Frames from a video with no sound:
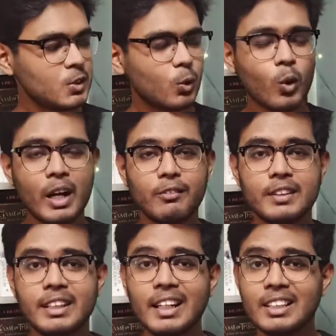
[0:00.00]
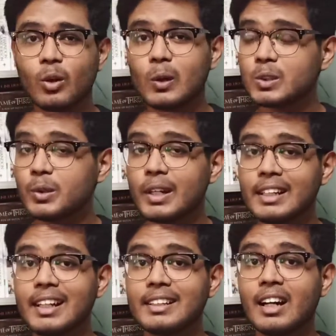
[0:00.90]
So go ahead with it. Also, you
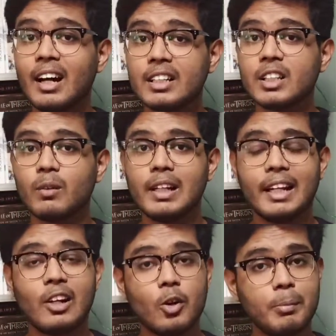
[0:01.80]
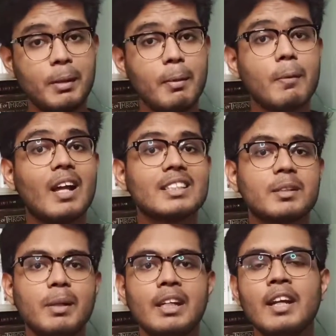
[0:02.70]
can get a hardcover, like many people ask
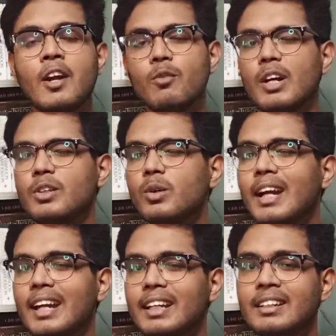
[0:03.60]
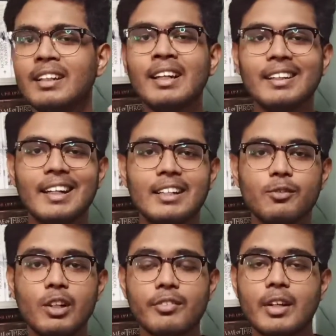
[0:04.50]
me where you can get
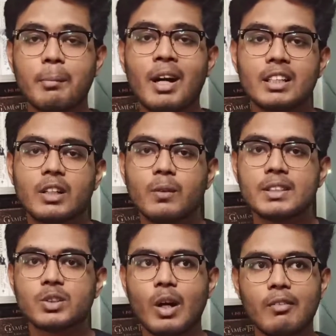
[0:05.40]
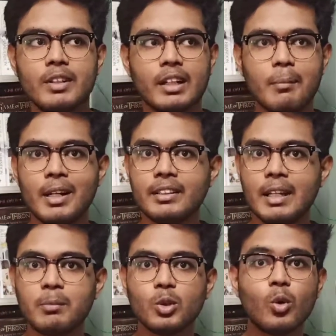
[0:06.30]
Wheel of Time hardcovers. So I would recommend
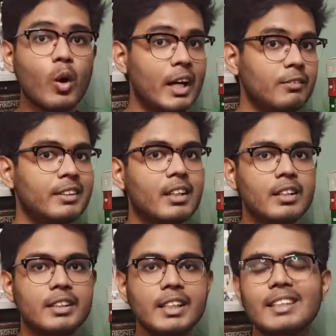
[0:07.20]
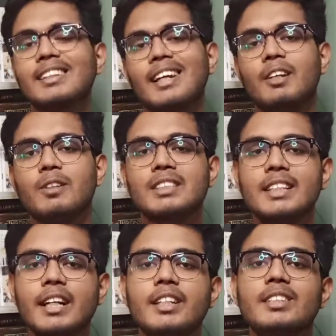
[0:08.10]
them to go ahead with 30th
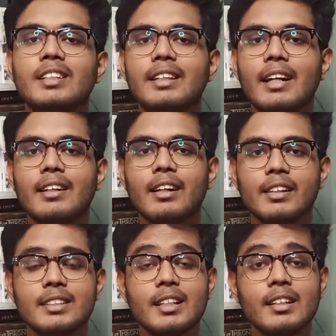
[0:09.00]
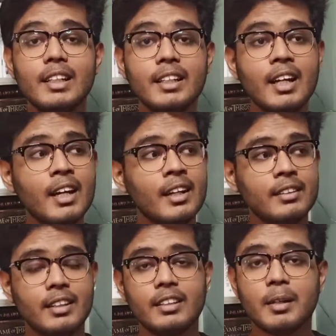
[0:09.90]
anniversary edition that are recently
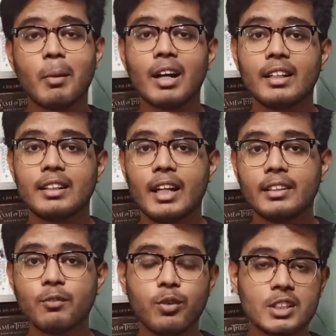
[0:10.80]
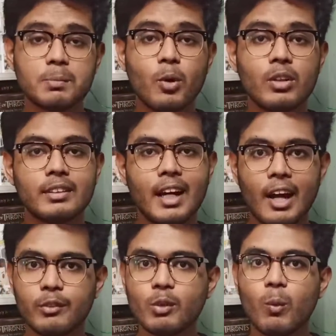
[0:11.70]
there in the market. Like the first book, The
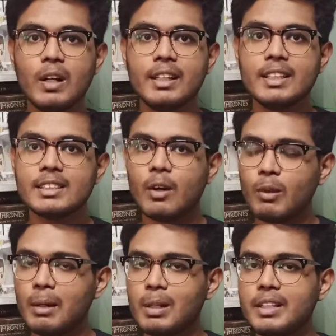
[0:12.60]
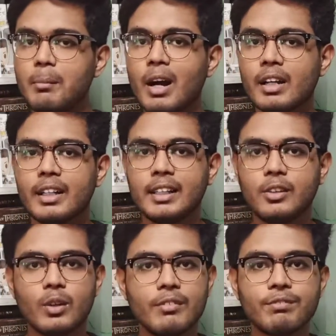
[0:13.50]
Eye of the World, is available in the market, and
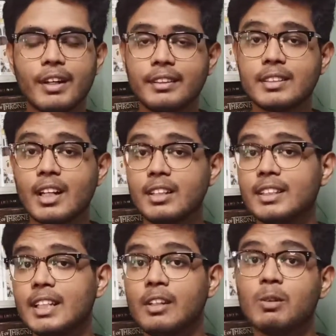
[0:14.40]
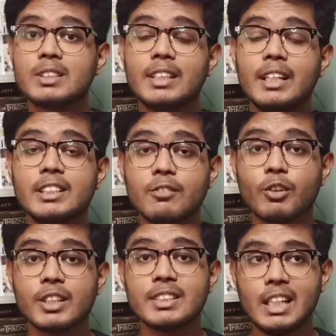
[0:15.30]
you can find the 30th anniversary edition
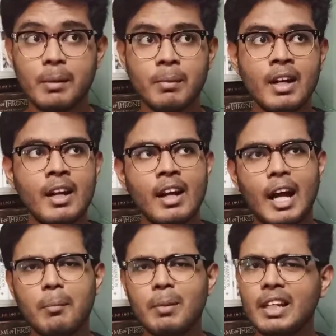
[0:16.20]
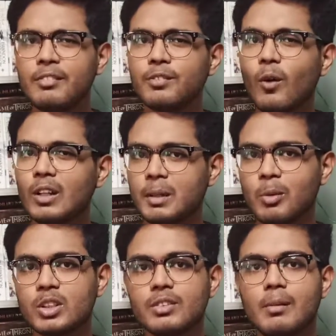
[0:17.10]
for the same. I believe all the
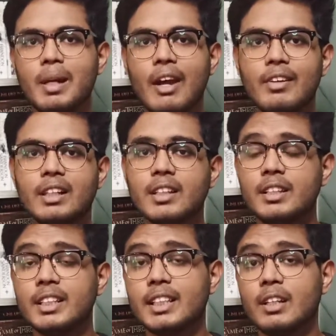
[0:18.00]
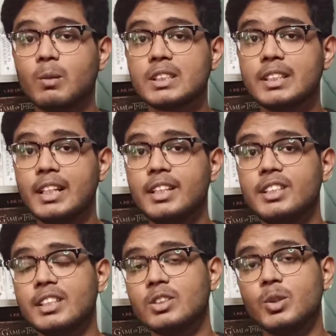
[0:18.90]
books will be having a 30th anniversary
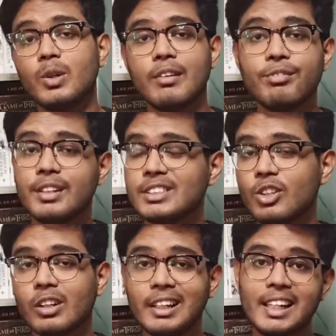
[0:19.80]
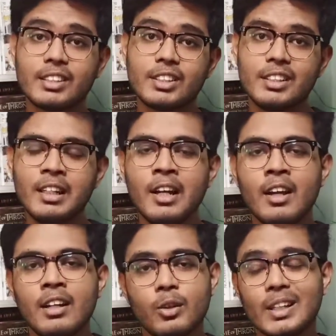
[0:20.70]
edition, so you can finish your collection.
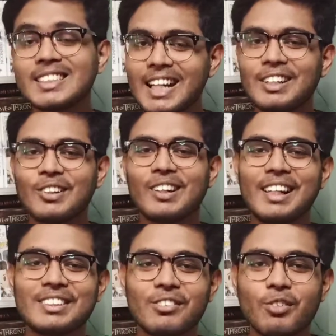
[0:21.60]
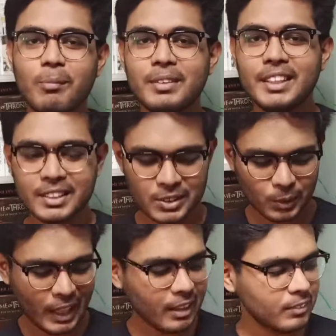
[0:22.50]
You can start your collection from there. So
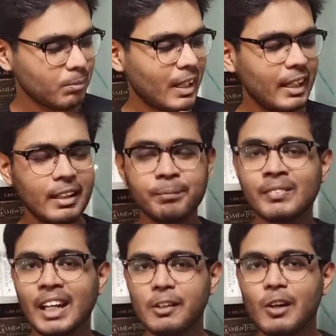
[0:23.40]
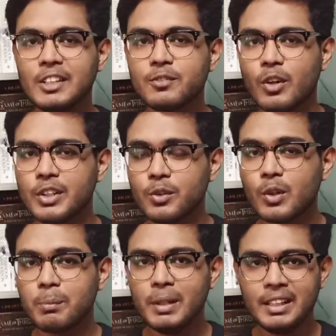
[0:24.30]
yeah, my advice for you
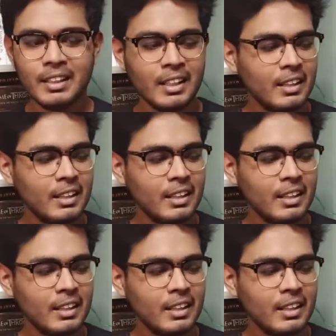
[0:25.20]
would be